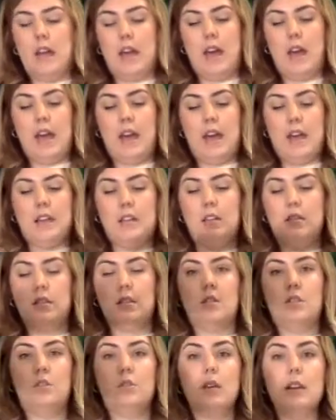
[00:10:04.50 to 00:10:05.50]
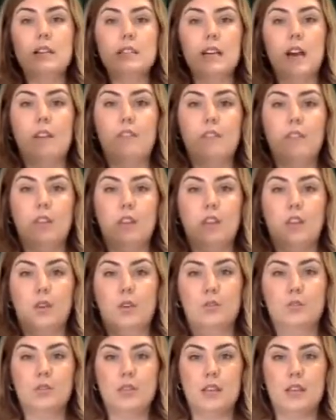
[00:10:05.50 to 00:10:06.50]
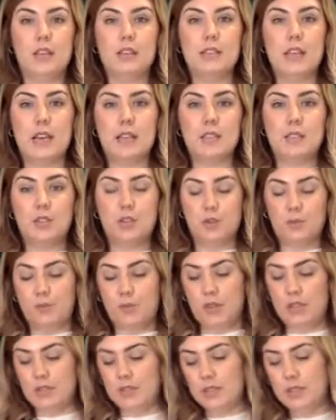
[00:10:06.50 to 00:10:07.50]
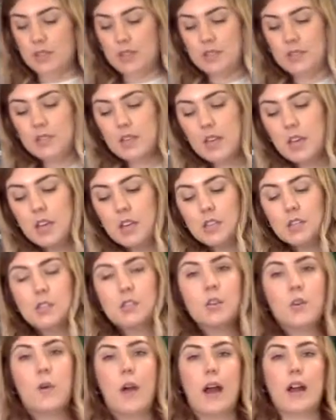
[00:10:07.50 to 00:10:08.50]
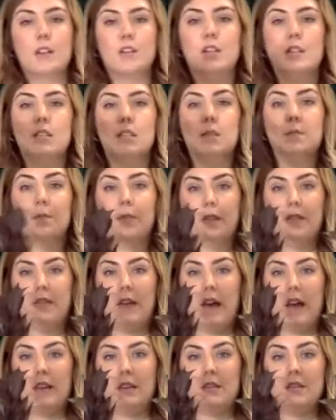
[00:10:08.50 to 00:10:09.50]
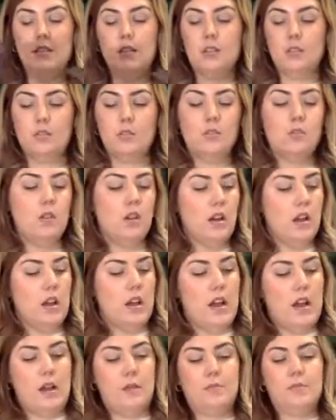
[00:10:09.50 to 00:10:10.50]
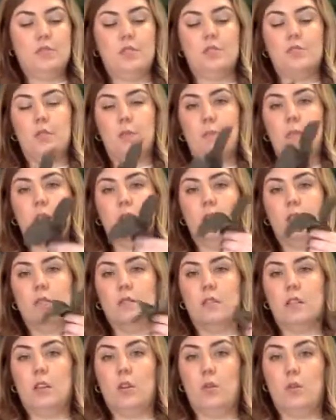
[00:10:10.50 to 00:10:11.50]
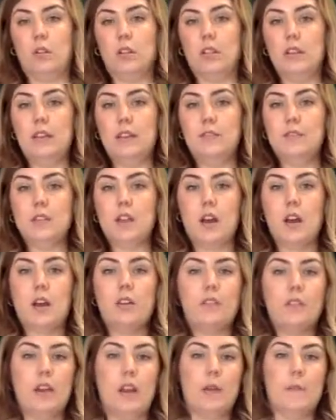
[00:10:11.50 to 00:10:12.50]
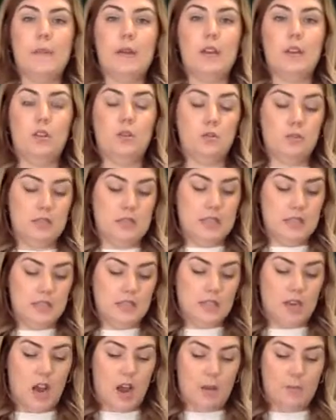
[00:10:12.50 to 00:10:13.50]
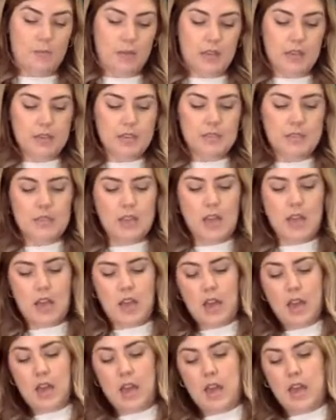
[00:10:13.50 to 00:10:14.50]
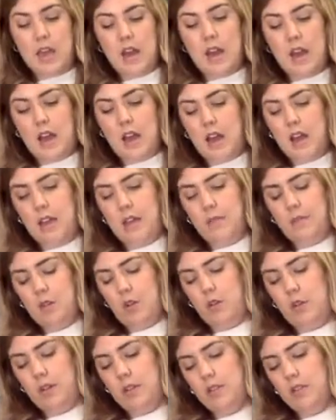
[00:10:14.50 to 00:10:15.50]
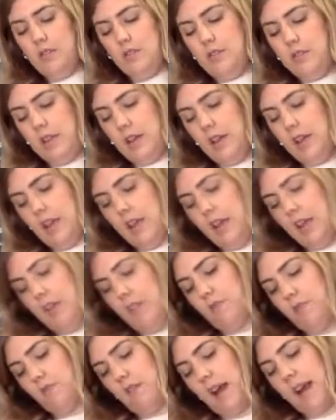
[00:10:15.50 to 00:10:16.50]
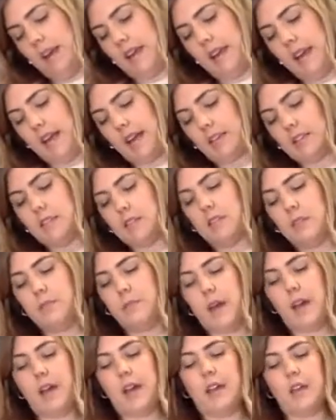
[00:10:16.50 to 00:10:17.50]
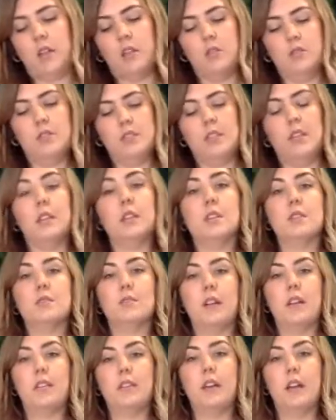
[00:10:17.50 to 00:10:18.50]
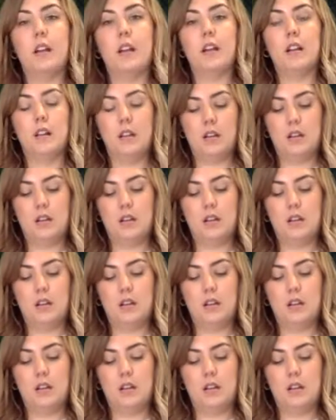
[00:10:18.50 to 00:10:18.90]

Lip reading: And you can definitely use this as 2 pieces. So I just split that in 2. I'm stripping those lower leaves off, and I'm going to use this top piece, and I am going to tuck it in right next to my cotinus right there.